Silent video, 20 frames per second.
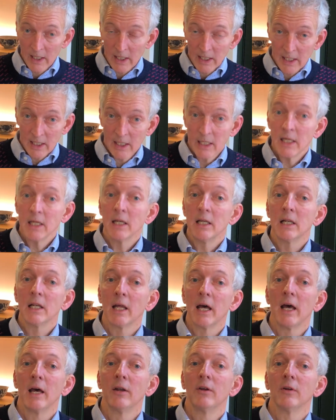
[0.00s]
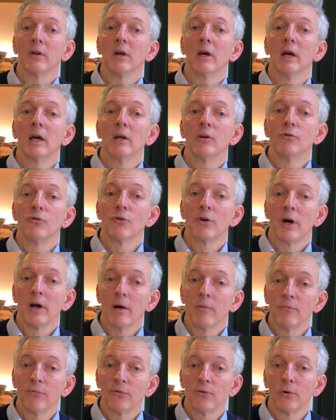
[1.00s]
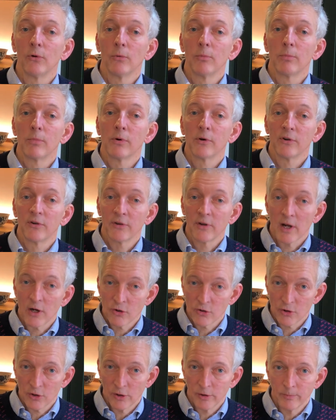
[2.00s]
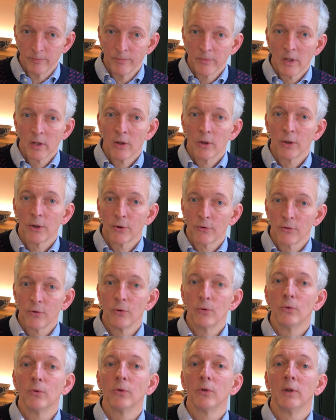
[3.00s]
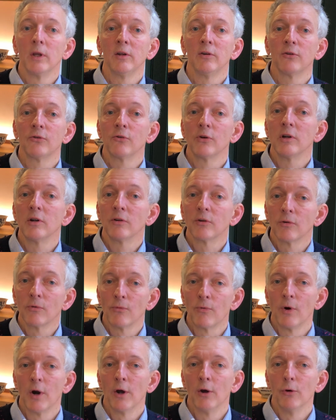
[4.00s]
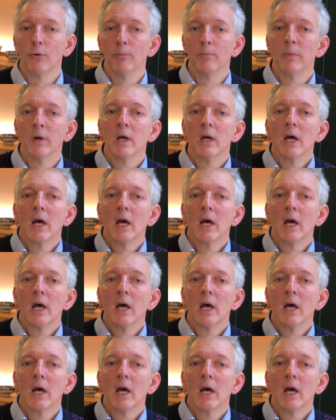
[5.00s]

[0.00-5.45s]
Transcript: he led a triumphal procession through the streets of Rome,